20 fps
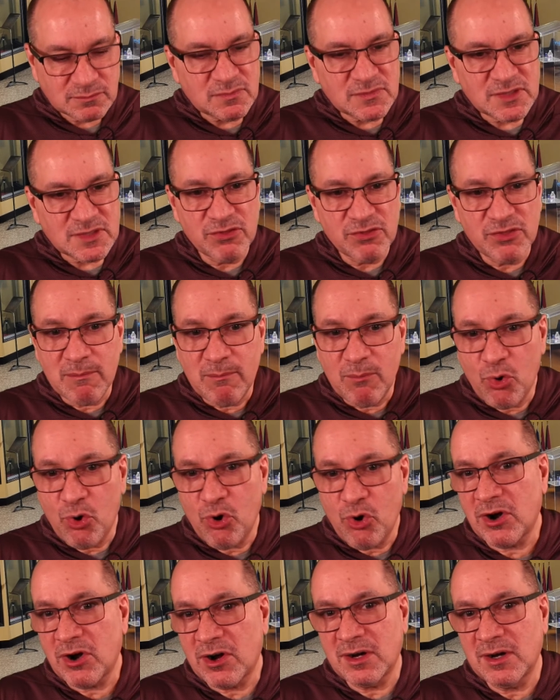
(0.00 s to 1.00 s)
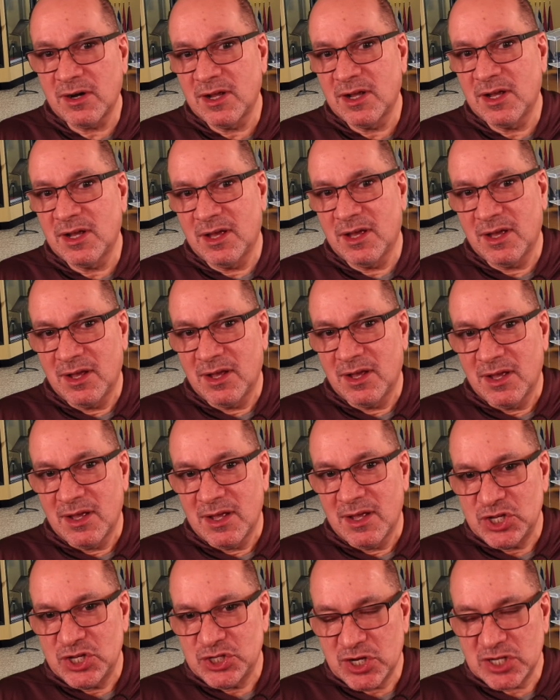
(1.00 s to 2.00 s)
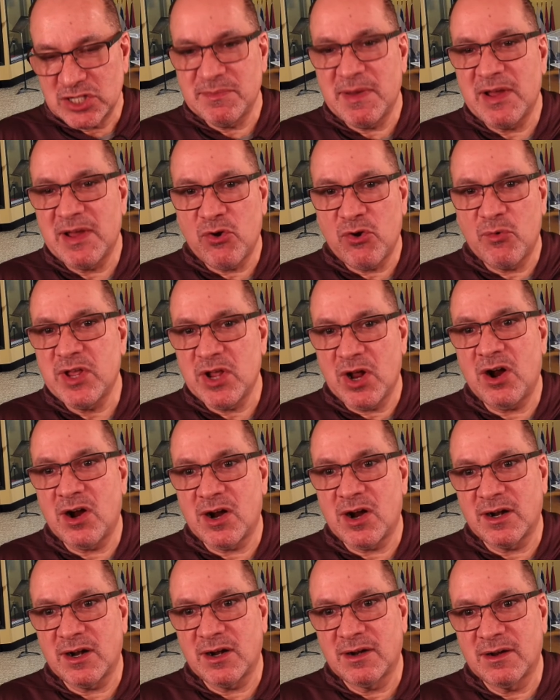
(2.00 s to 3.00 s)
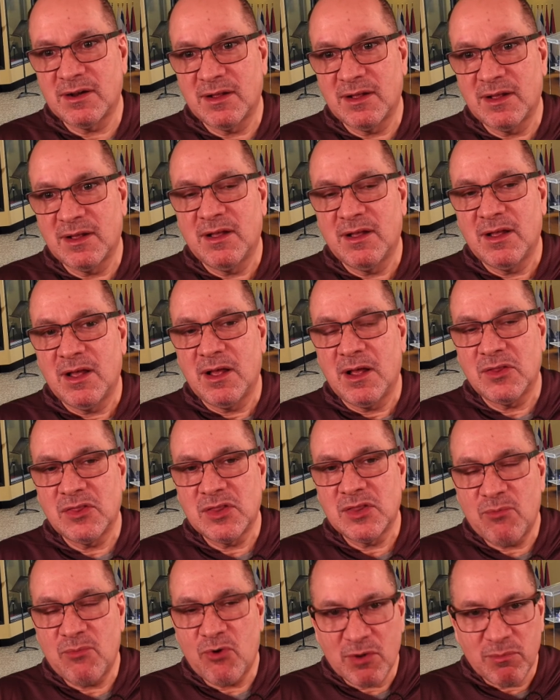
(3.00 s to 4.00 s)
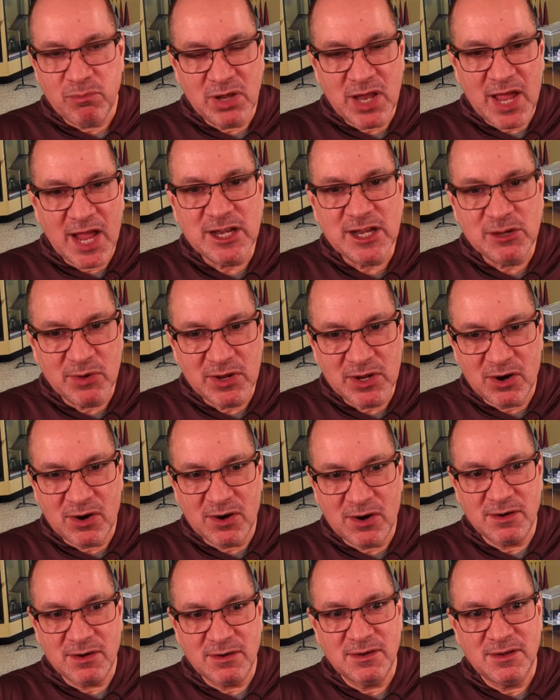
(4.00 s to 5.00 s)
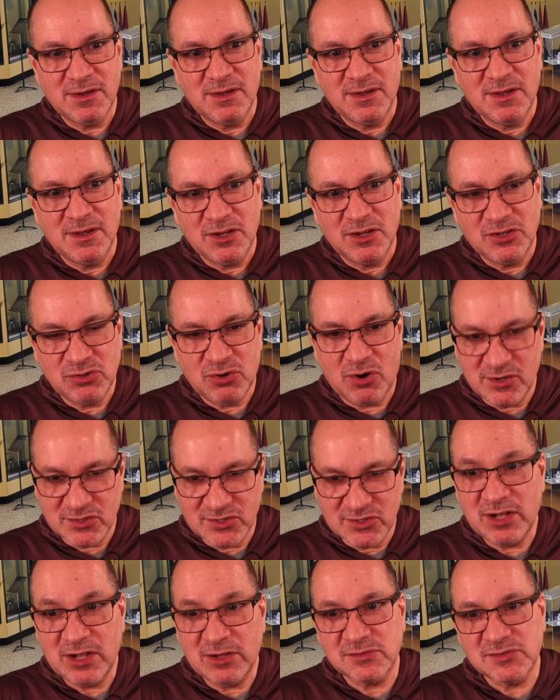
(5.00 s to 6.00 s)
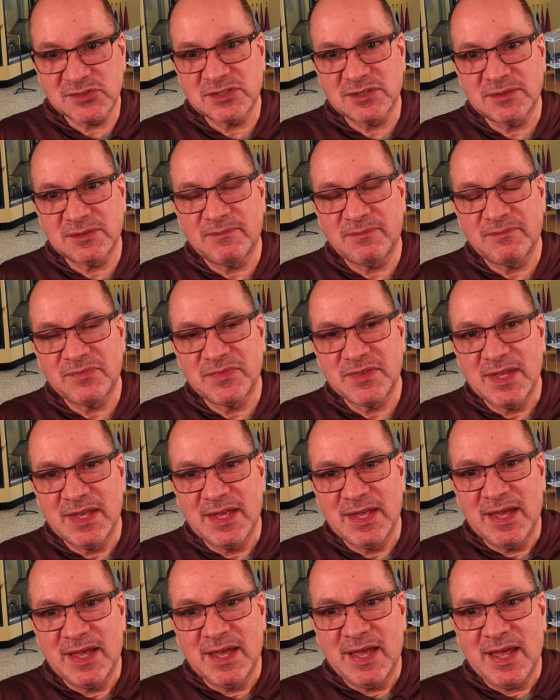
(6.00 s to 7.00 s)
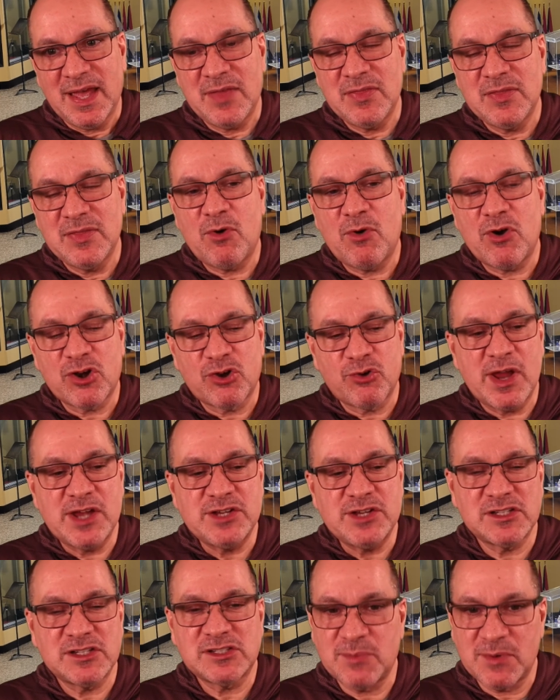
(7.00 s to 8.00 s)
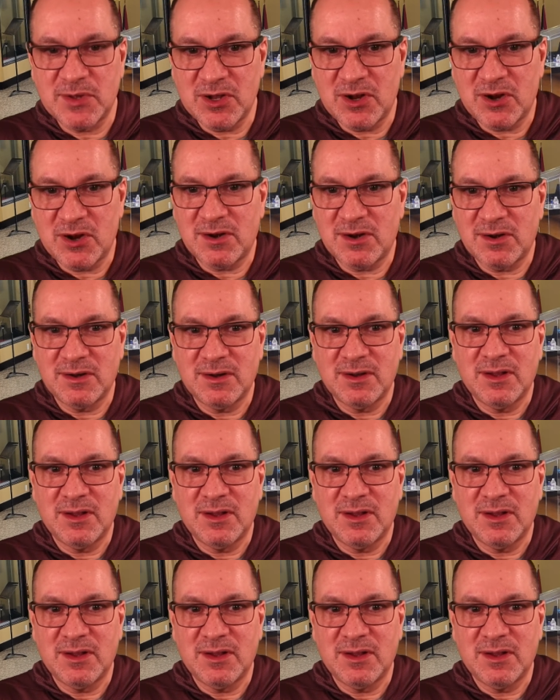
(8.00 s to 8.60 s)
the more judgmental we are, the more blind we are to ourselves. And the more gracious we are,